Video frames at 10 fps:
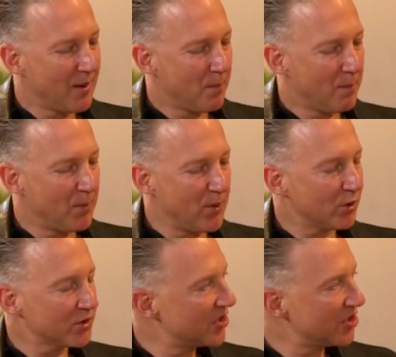
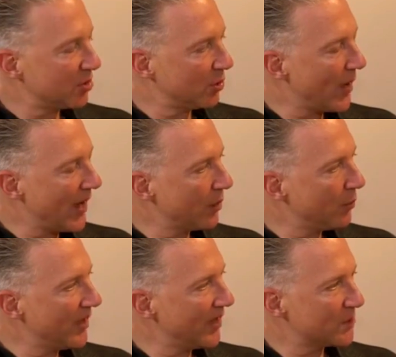Björk Digital, where can
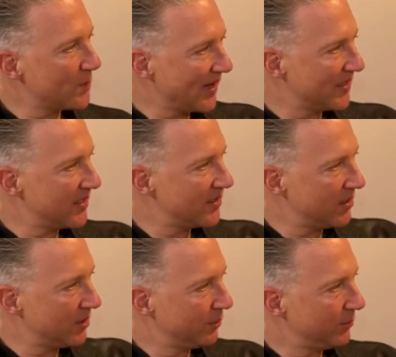we expect it
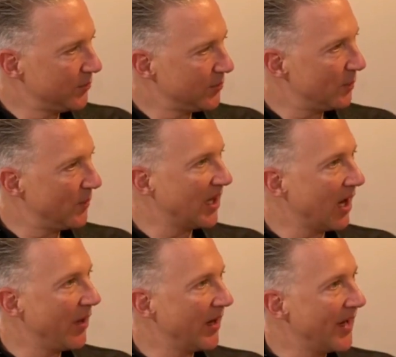to be
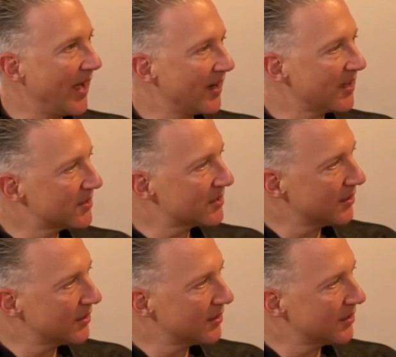going next?